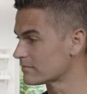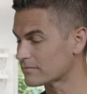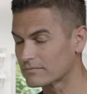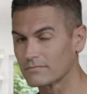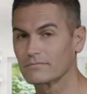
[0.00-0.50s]

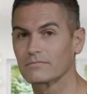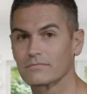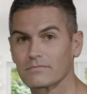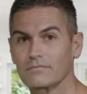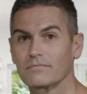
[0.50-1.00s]

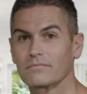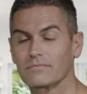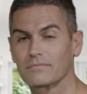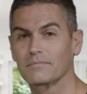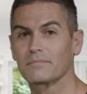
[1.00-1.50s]

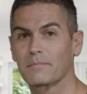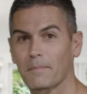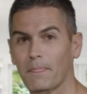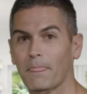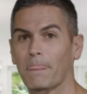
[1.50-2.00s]

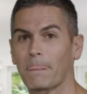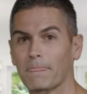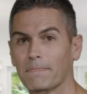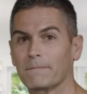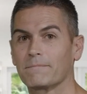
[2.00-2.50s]

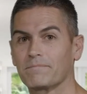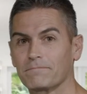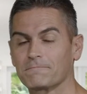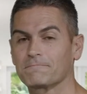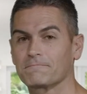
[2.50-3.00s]

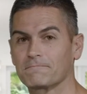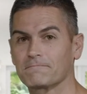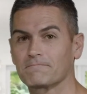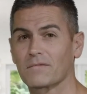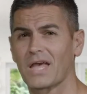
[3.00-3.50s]

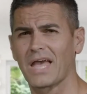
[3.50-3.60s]
This person isn't speaking.